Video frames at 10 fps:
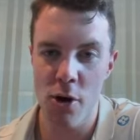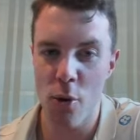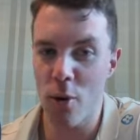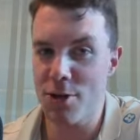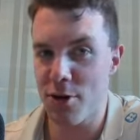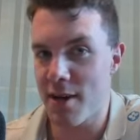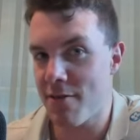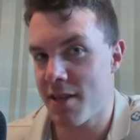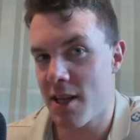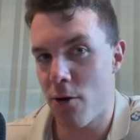Also,
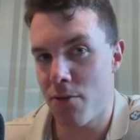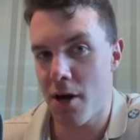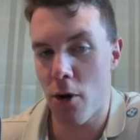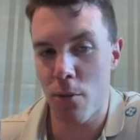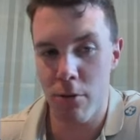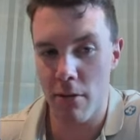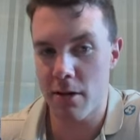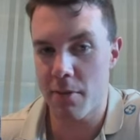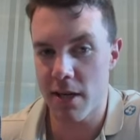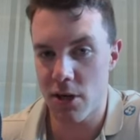another thing they'll, they'll
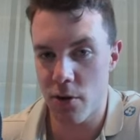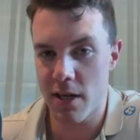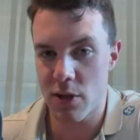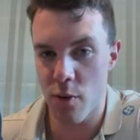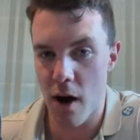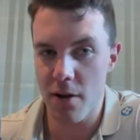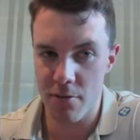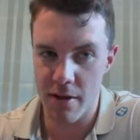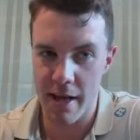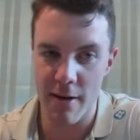probably be doing as well
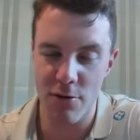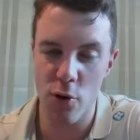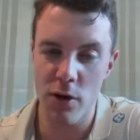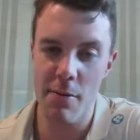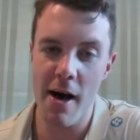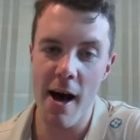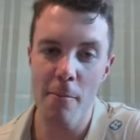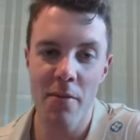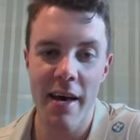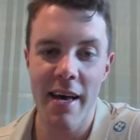that they've talked
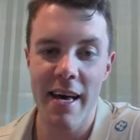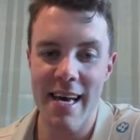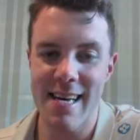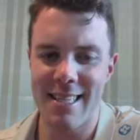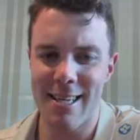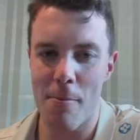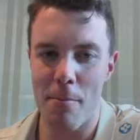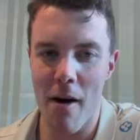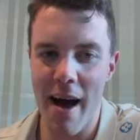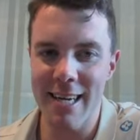about is
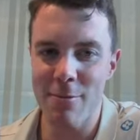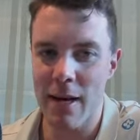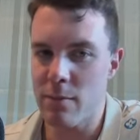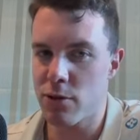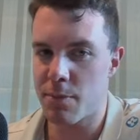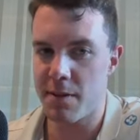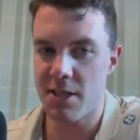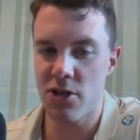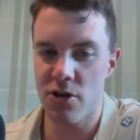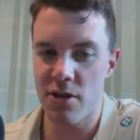buying people's
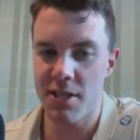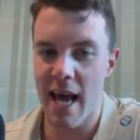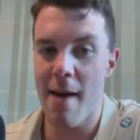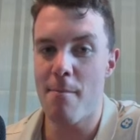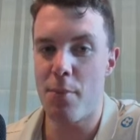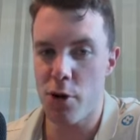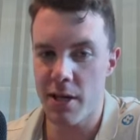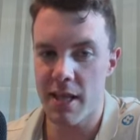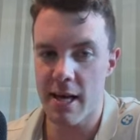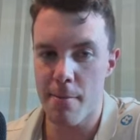positions and
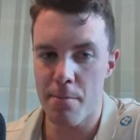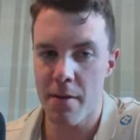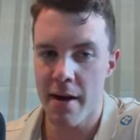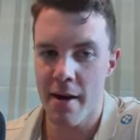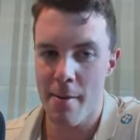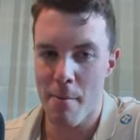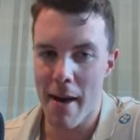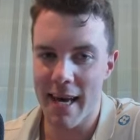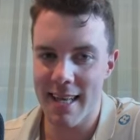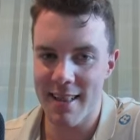burning them,
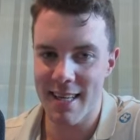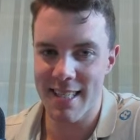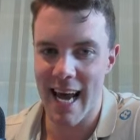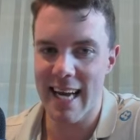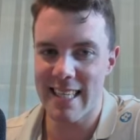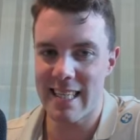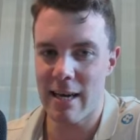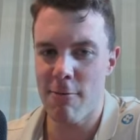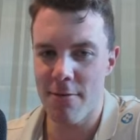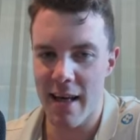making this a
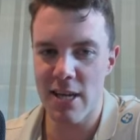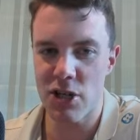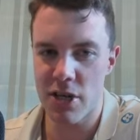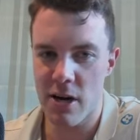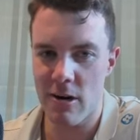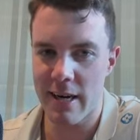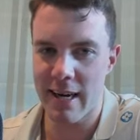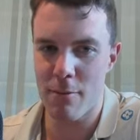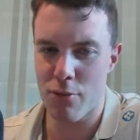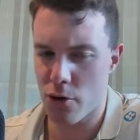
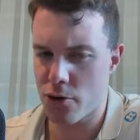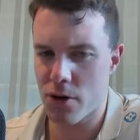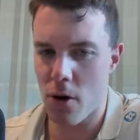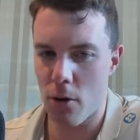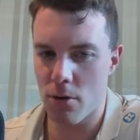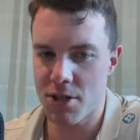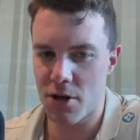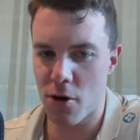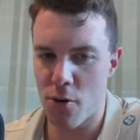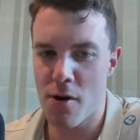deflationary protocol.
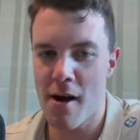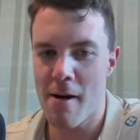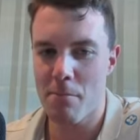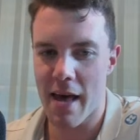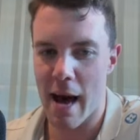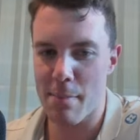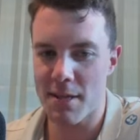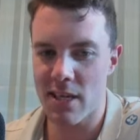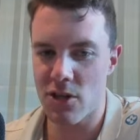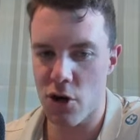So our
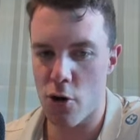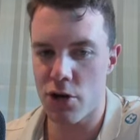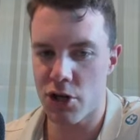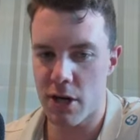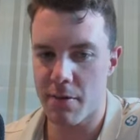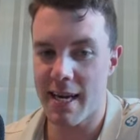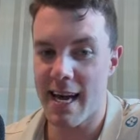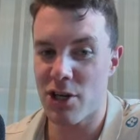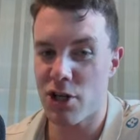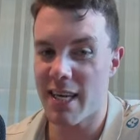percentage ownership can
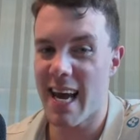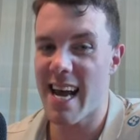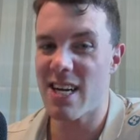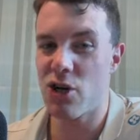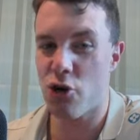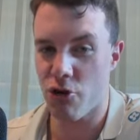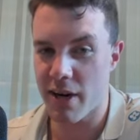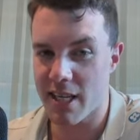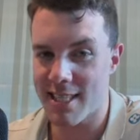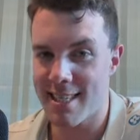actually
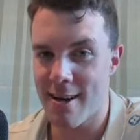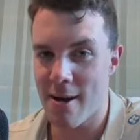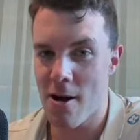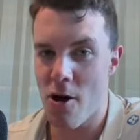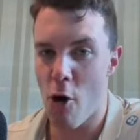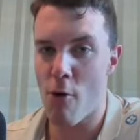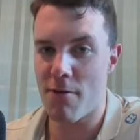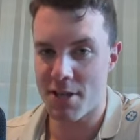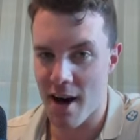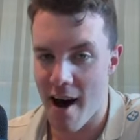increase
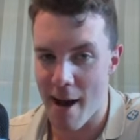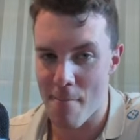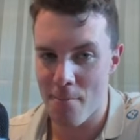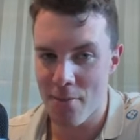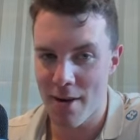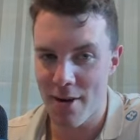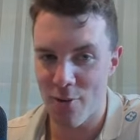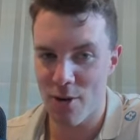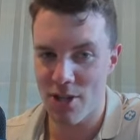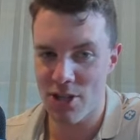over time,
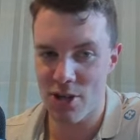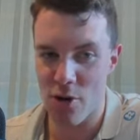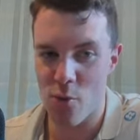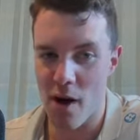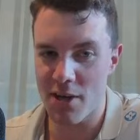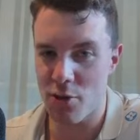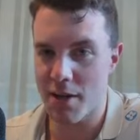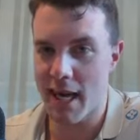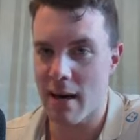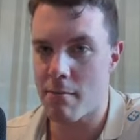which, you know, once all
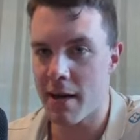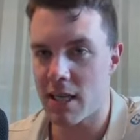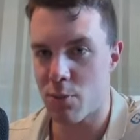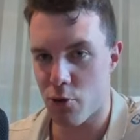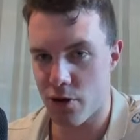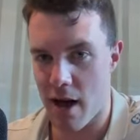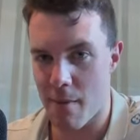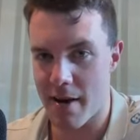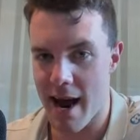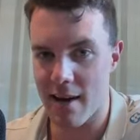the E M P is brought
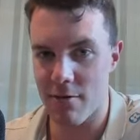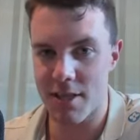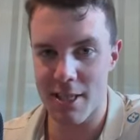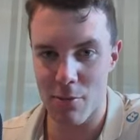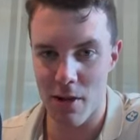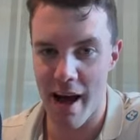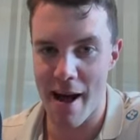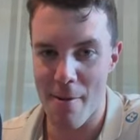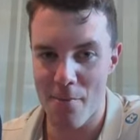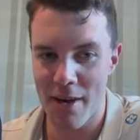up and out of the
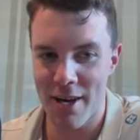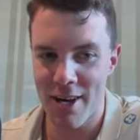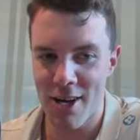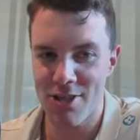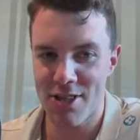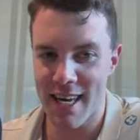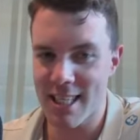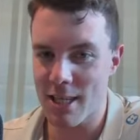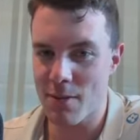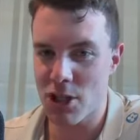supply. So that's
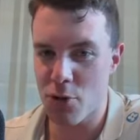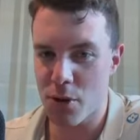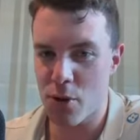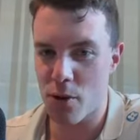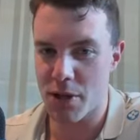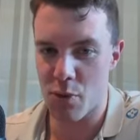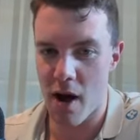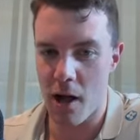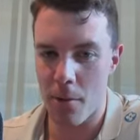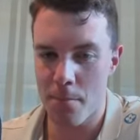going to be super cool as
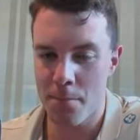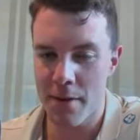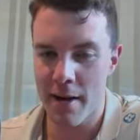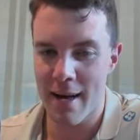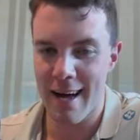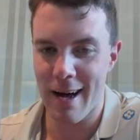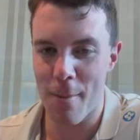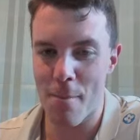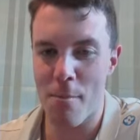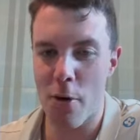well. Uh,
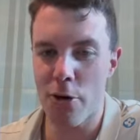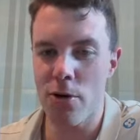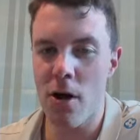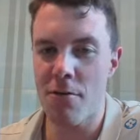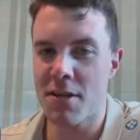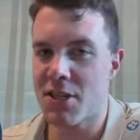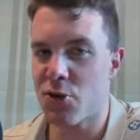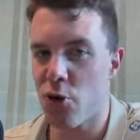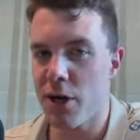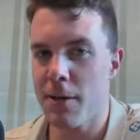moral of the
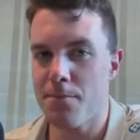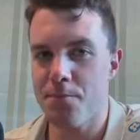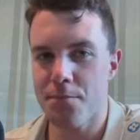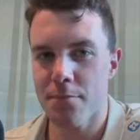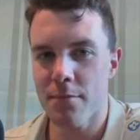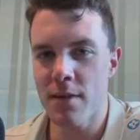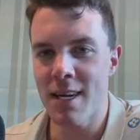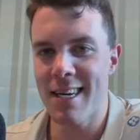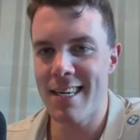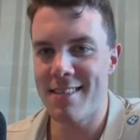story
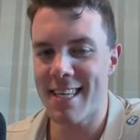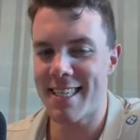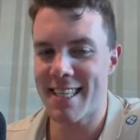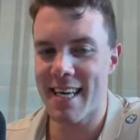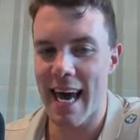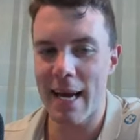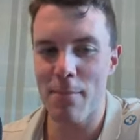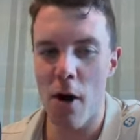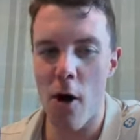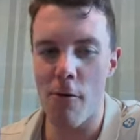is it's a
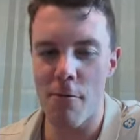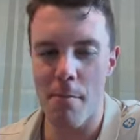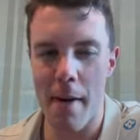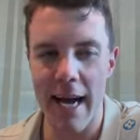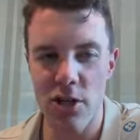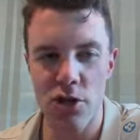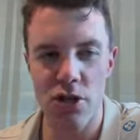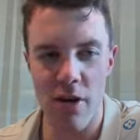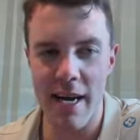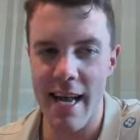game of
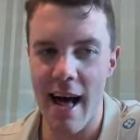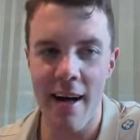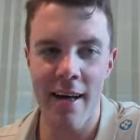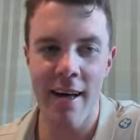patience right now.